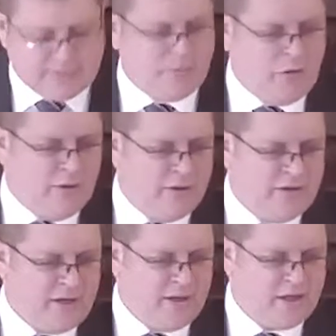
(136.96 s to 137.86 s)
more
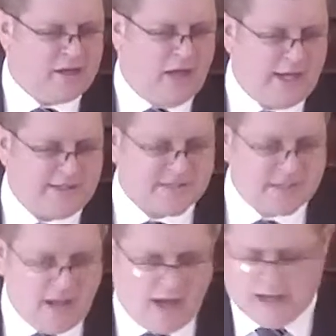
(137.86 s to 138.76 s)
than a, a, guide to
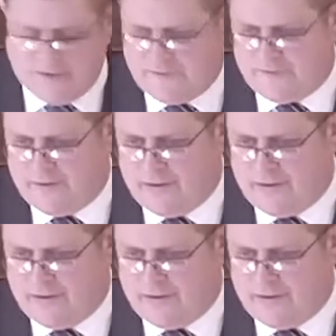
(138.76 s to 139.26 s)
life.